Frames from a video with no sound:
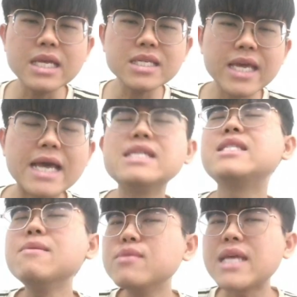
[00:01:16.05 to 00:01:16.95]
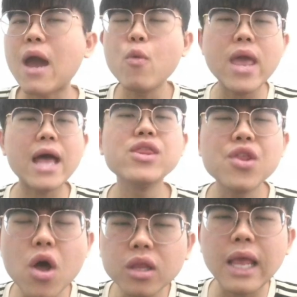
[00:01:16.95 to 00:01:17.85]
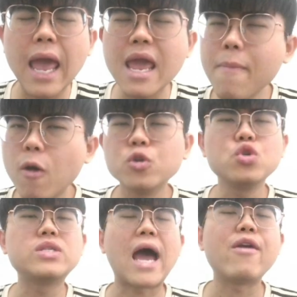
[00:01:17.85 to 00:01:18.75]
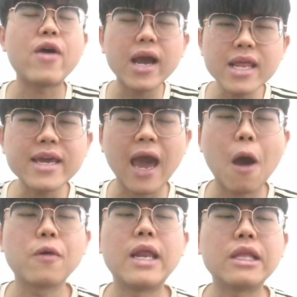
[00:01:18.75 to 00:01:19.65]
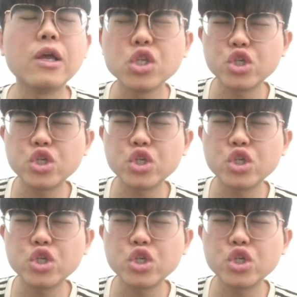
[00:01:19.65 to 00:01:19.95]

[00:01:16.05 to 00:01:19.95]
in this case, it seems like we are not able to directly calculate